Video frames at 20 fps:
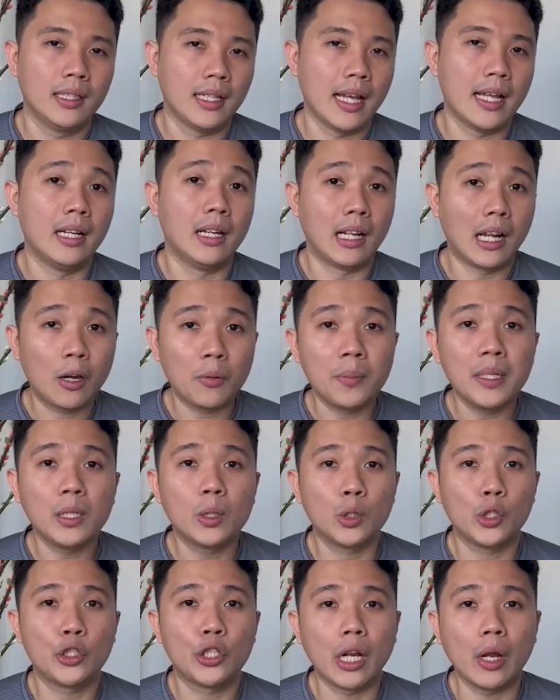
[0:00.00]
And allow me
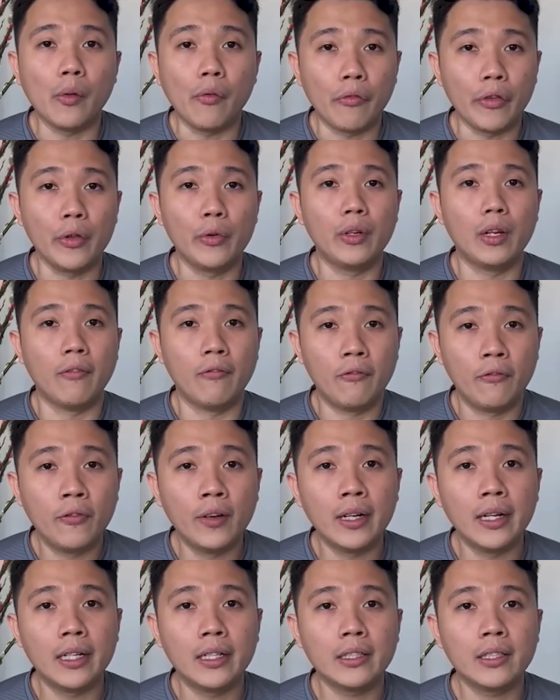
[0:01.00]
to share with you the
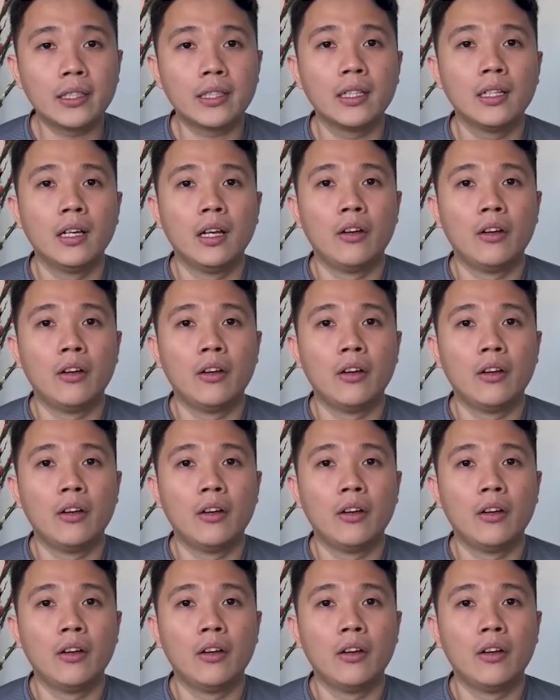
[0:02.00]
verse